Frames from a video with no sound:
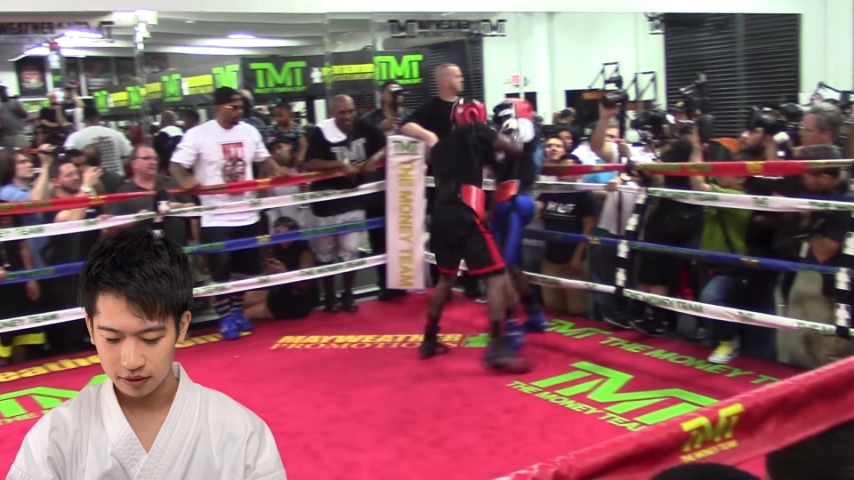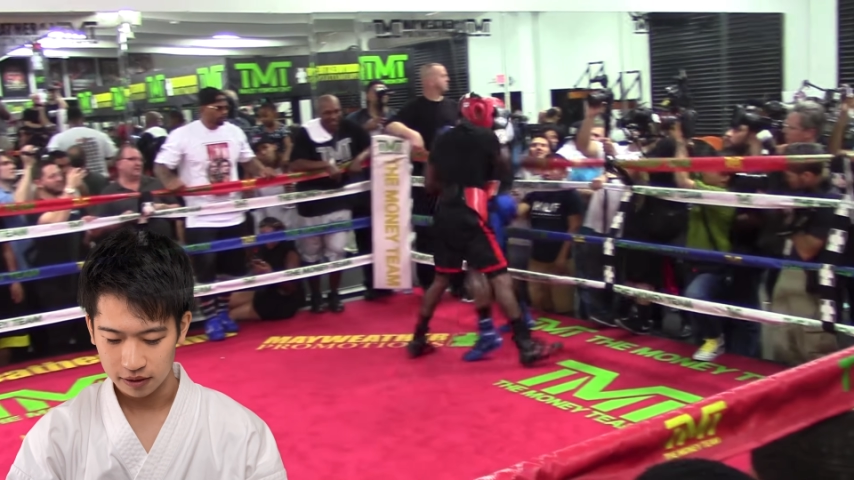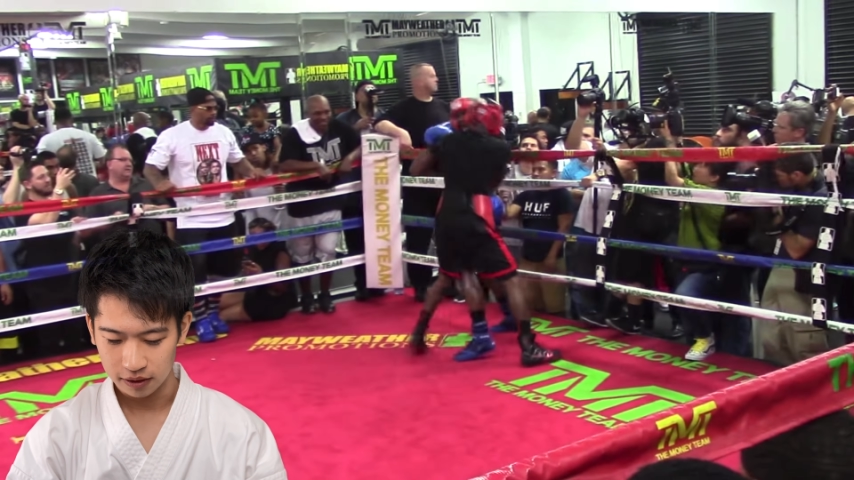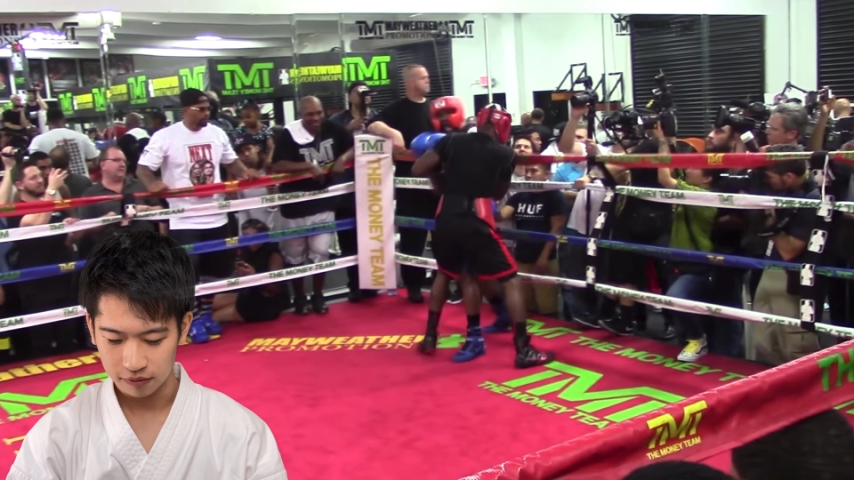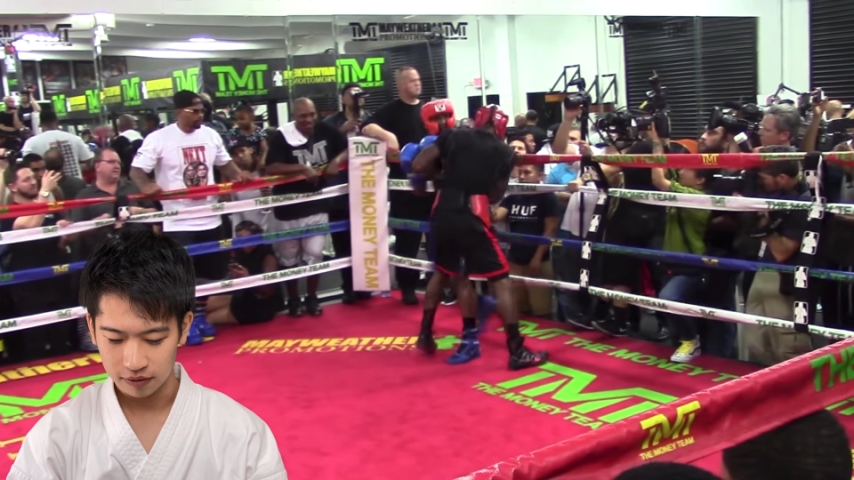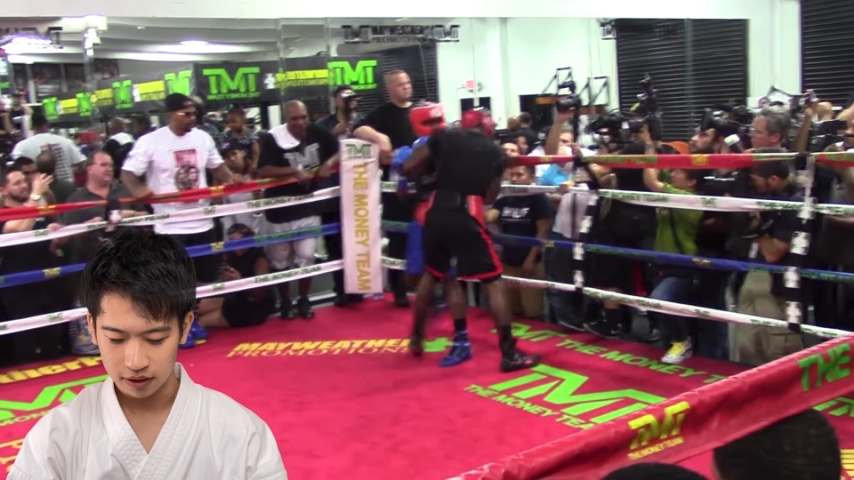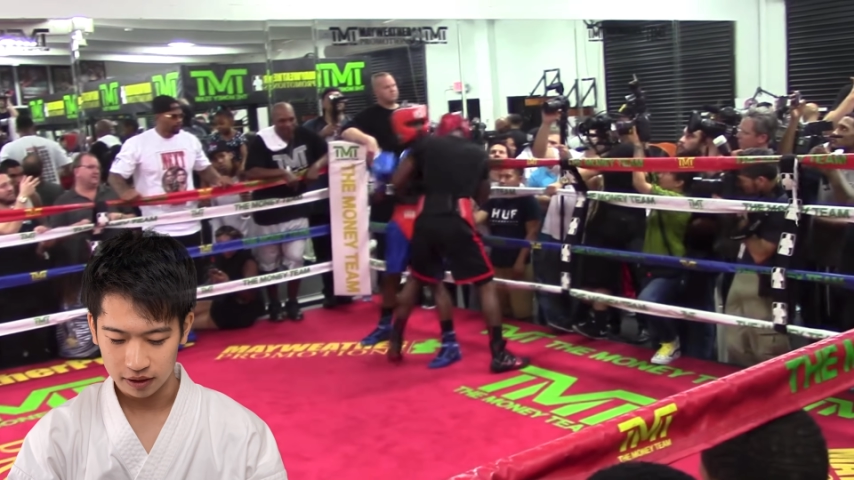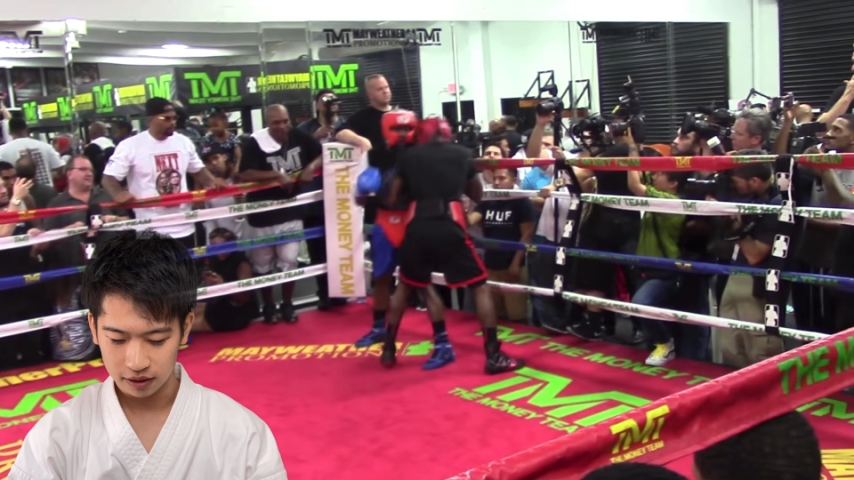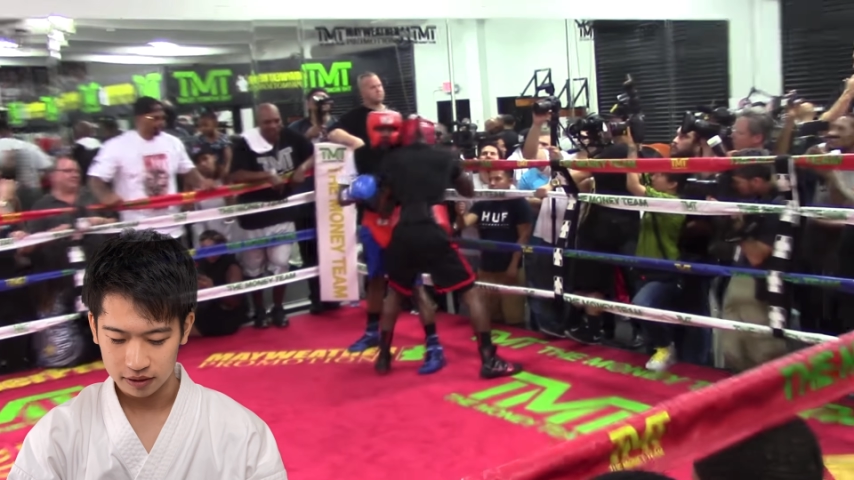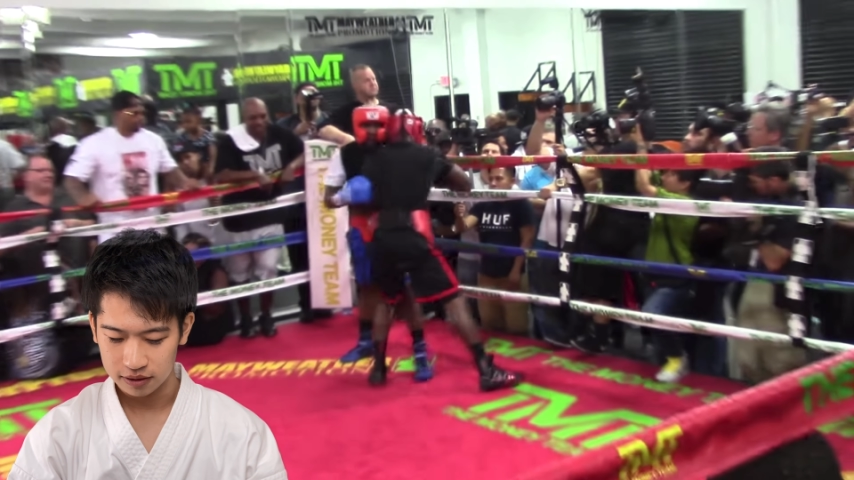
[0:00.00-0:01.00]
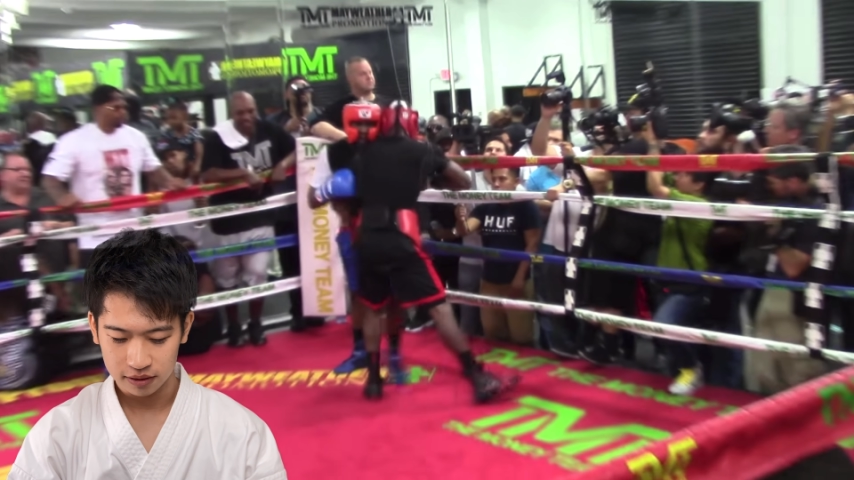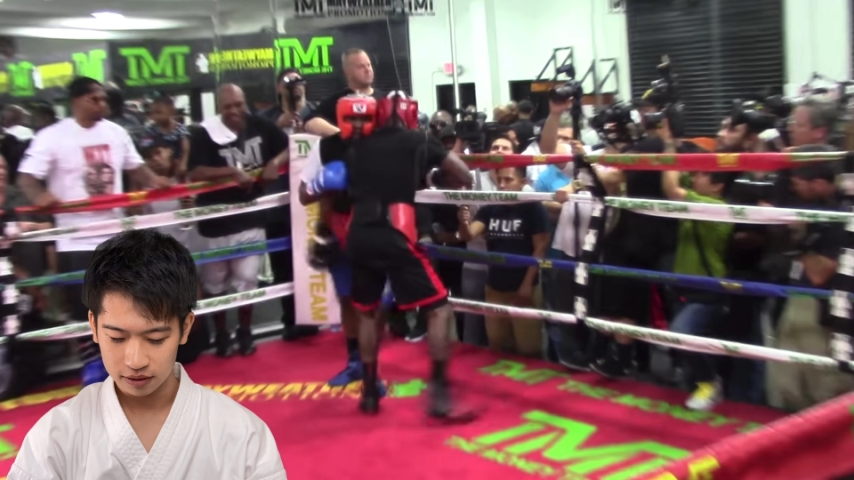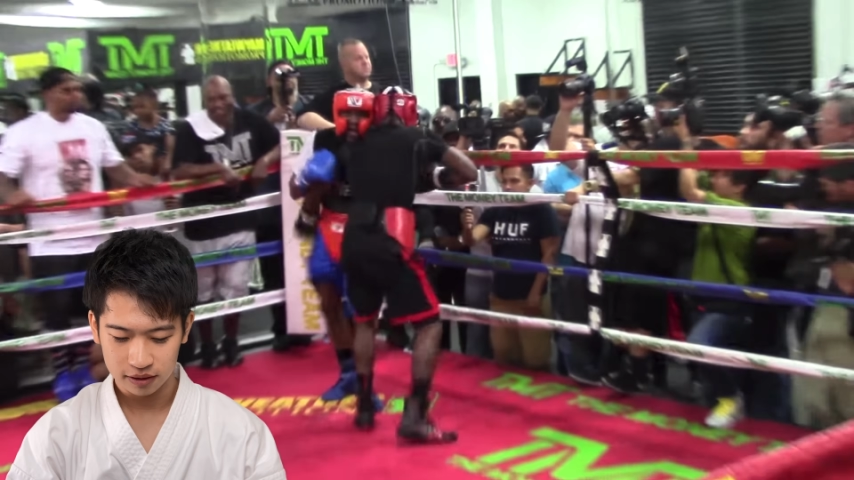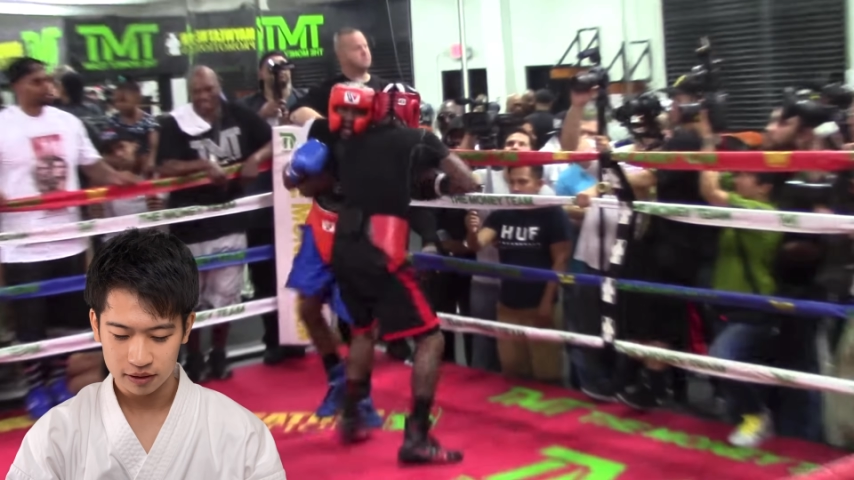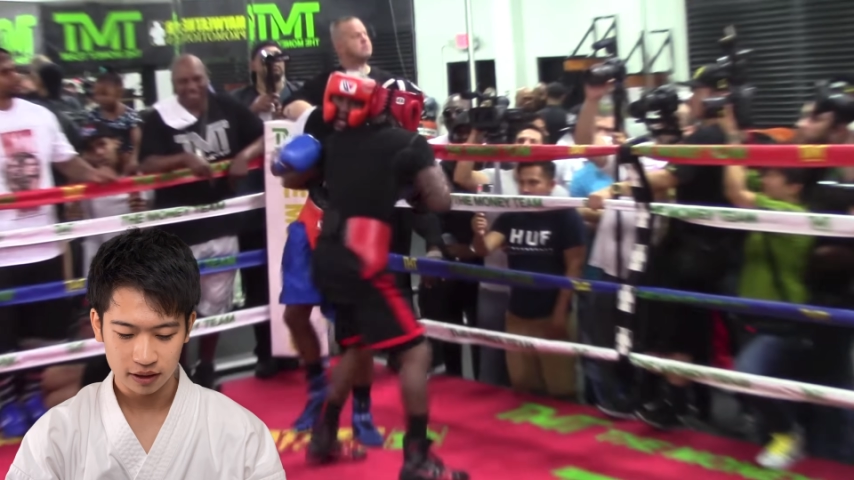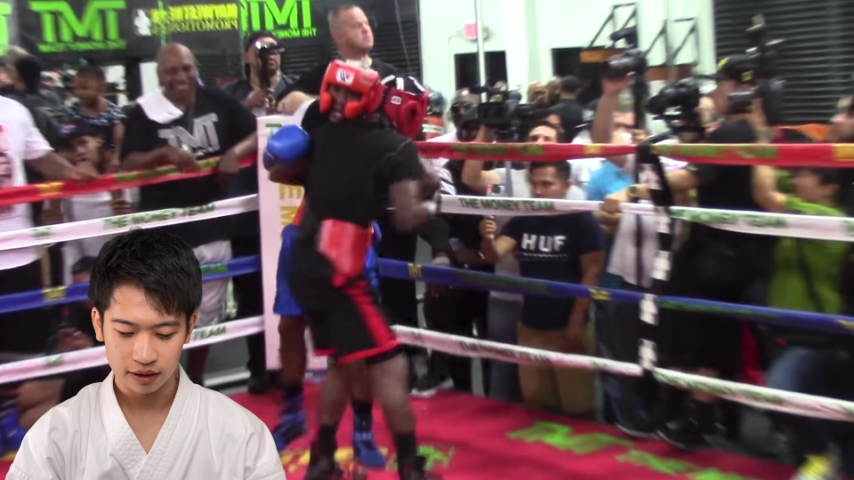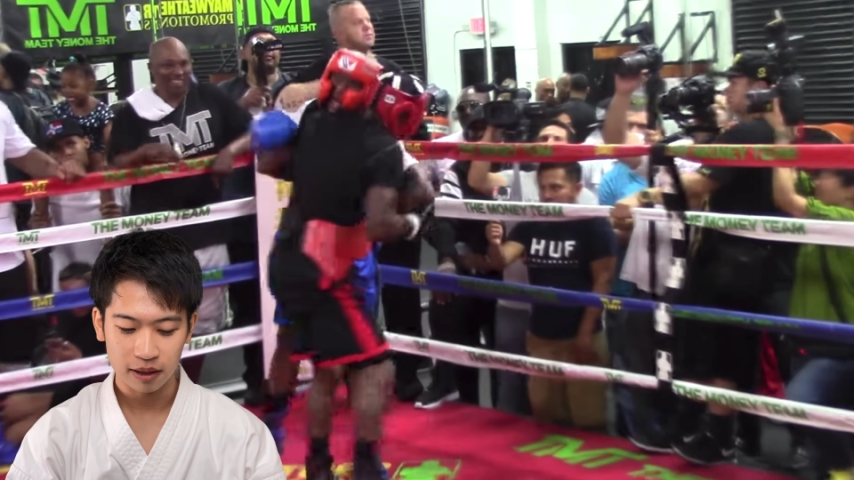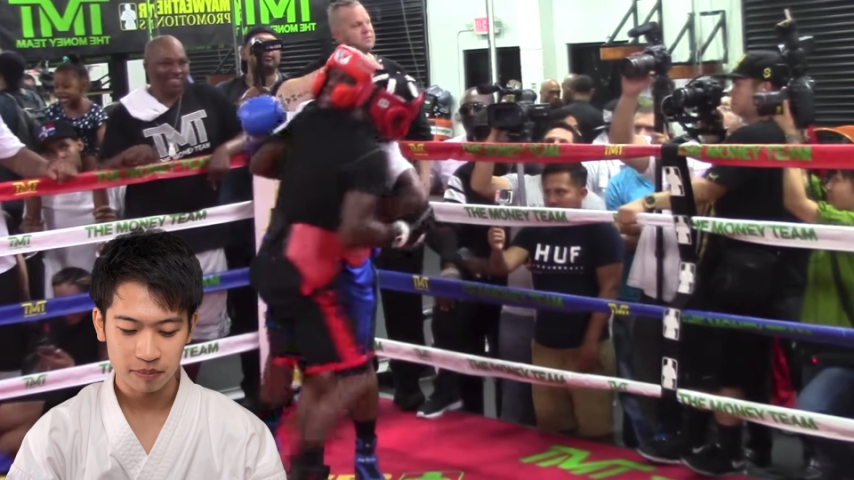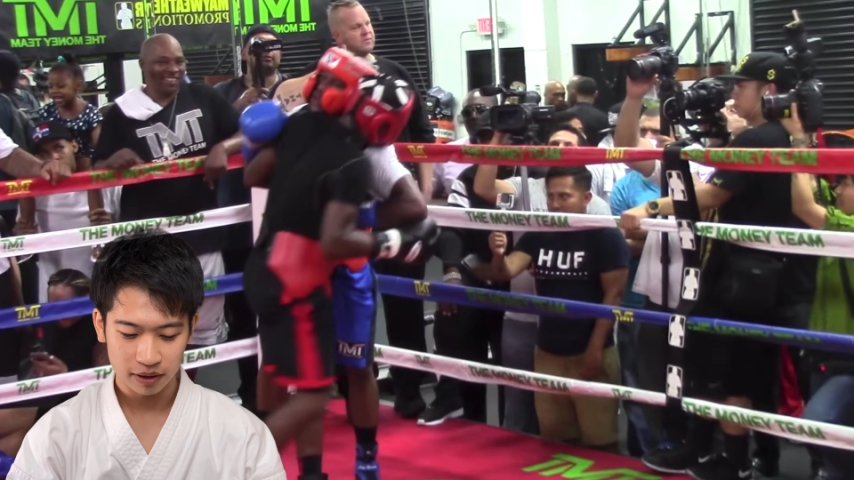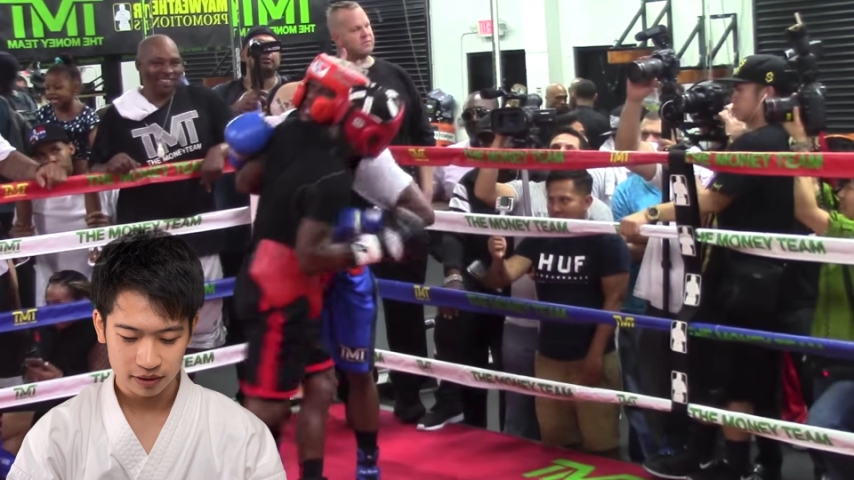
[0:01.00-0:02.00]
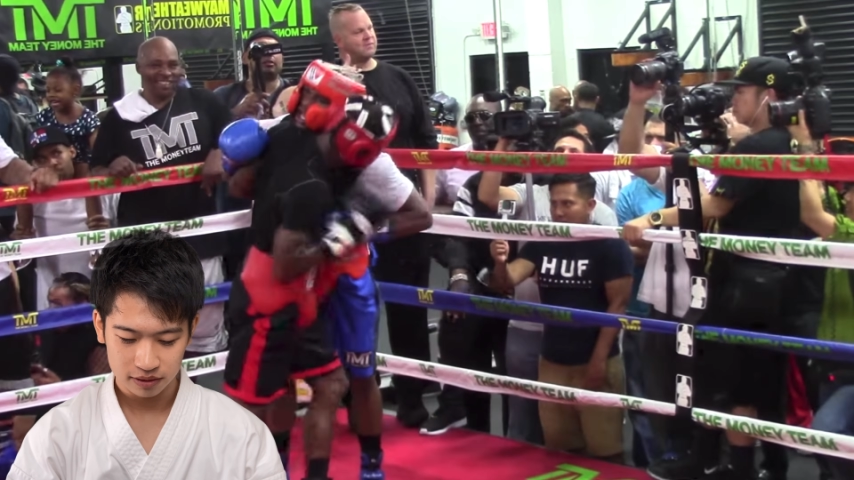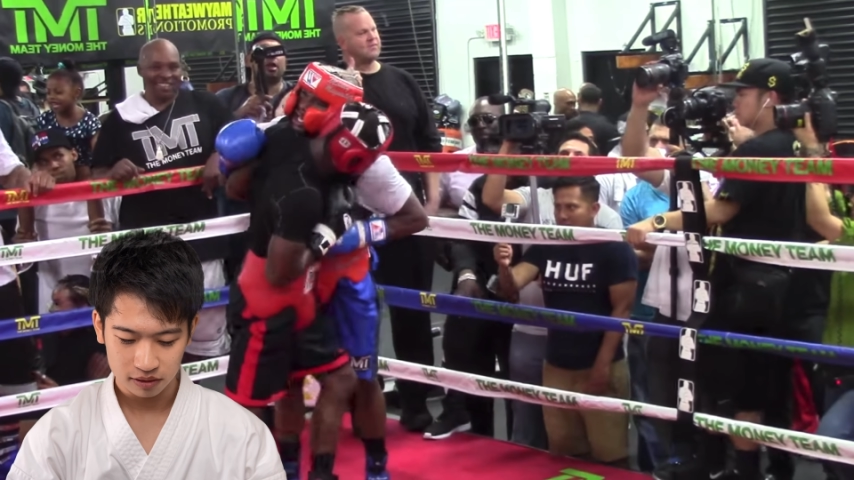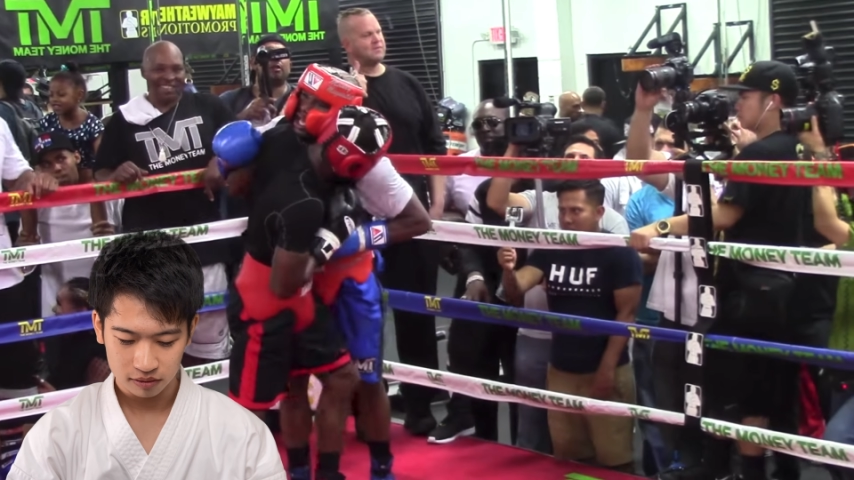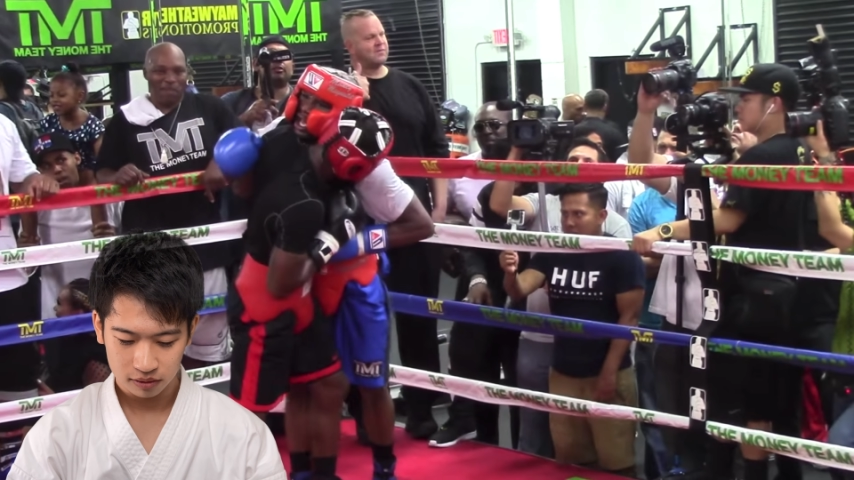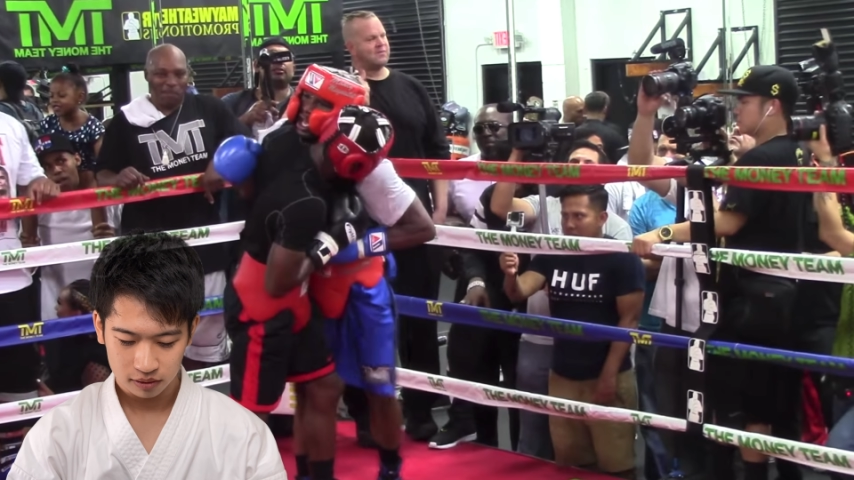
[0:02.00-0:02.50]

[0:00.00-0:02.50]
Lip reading: In karate, it's not that big, so